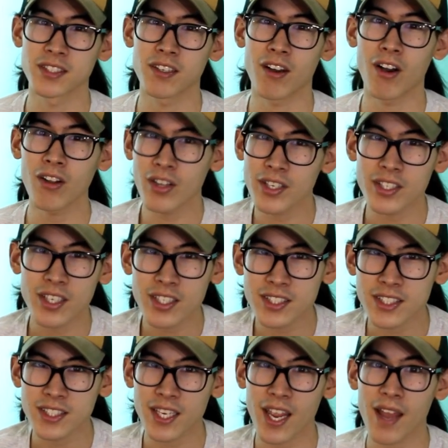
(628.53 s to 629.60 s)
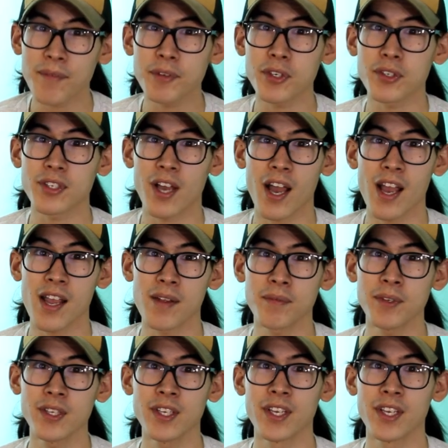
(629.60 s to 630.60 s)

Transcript: all it does is capture time